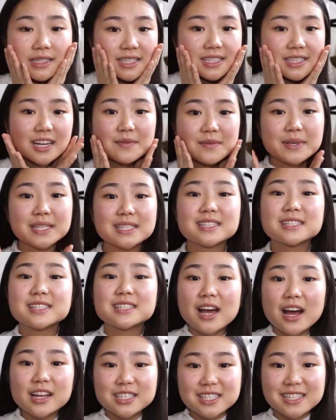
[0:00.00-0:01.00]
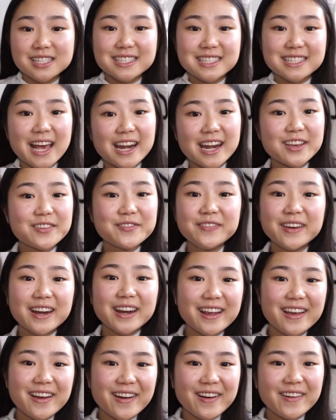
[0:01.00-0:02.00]
it's going to be such an exciting
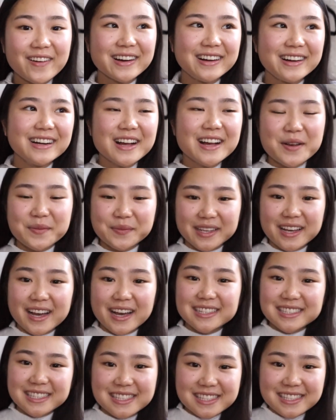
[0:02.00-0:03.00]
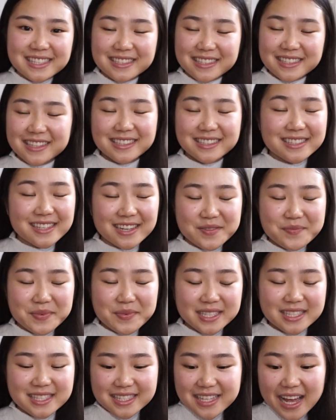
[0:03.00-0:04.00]
video because it's it's gonna
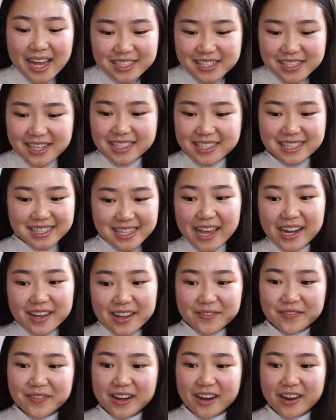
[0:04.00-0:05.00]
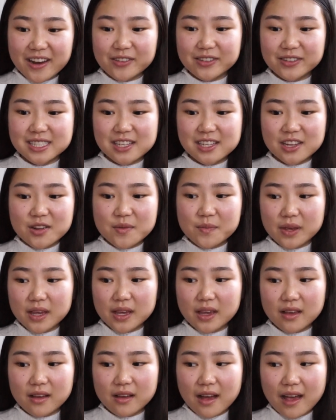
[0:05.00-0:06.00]
be such an exciting video. It's gonna
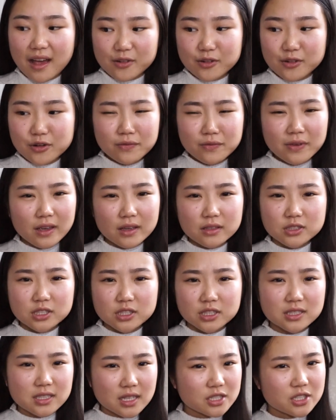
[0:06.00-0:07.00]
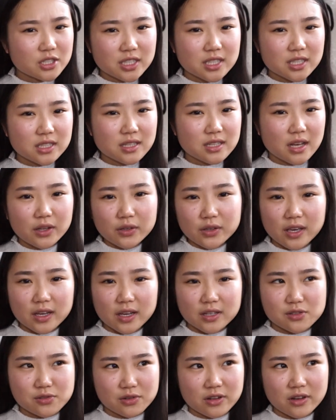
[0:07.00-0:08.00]
be, I don't know if I, should I should tell you
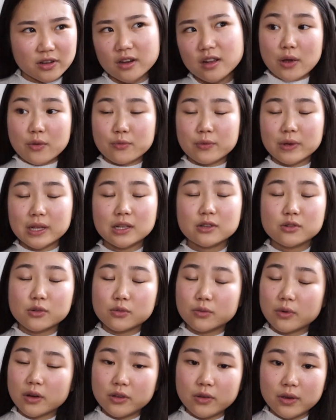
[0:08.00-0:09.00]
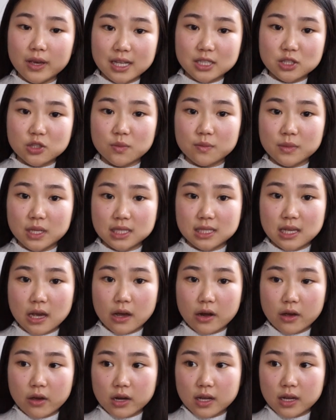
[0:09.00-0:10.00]
guys or not. I really don't want you guys to miss
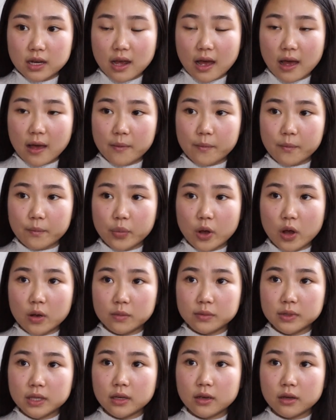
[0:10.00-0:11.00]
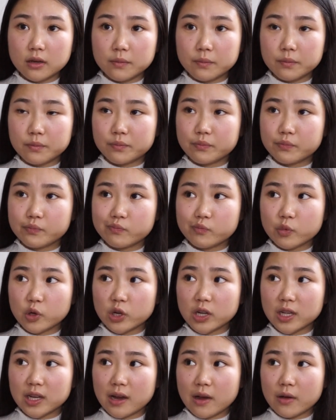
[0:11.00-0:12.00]
out on it. I'm probably gonna put
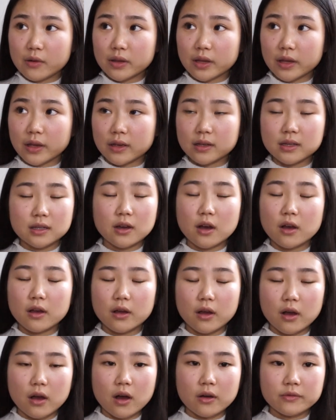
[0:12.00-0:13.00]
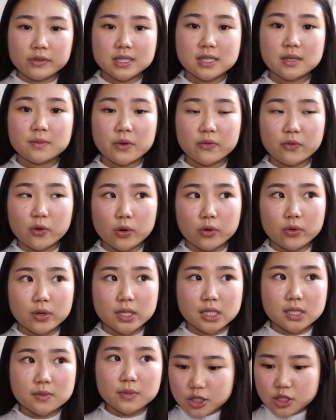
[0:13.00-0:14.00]
it out like obviously before
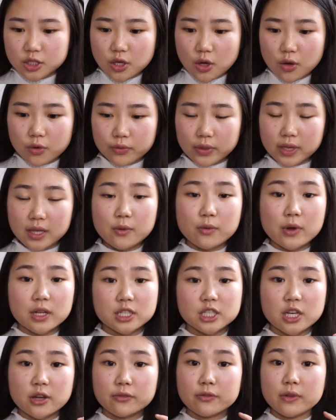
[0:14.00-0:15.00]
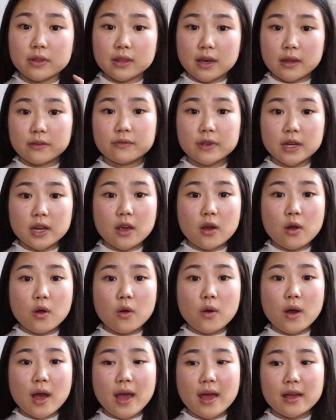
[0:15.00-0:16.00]
Christmas. So really watch out for that
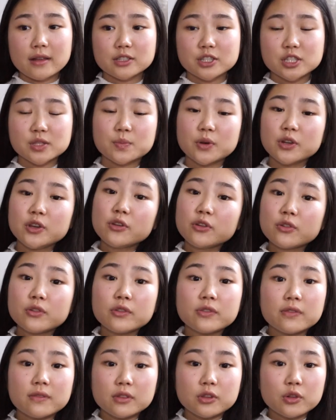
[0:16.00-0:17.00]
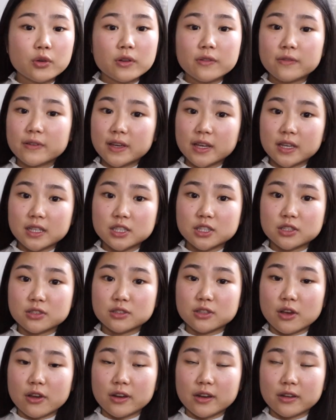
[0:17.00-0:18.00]
video and just put your not
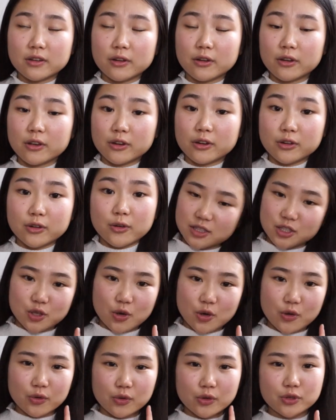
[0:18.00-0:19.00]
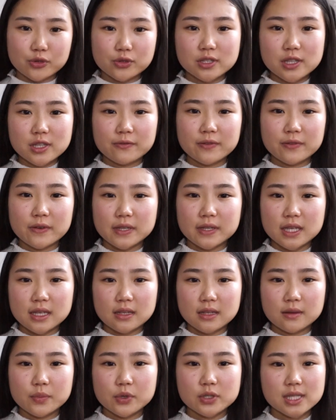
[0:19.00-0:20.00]
notifications on and you're gonna know. So use the
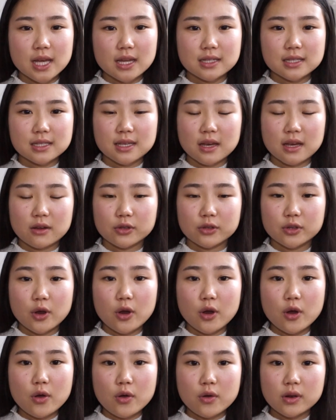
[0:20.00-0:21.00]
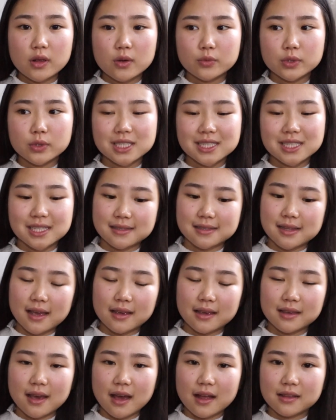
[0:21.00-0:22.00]
15% discount code which is
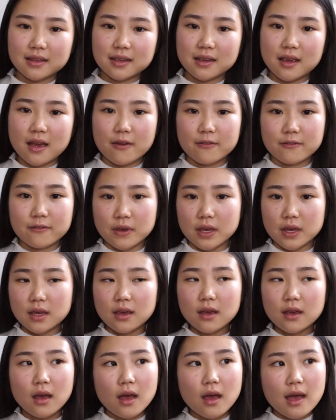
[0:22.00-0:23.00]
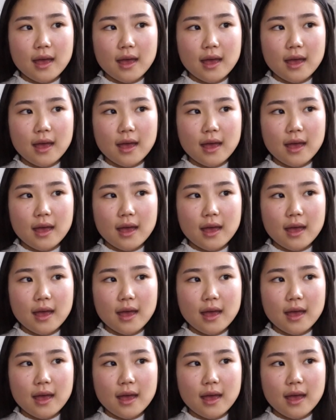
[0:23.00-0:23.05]
Kelly V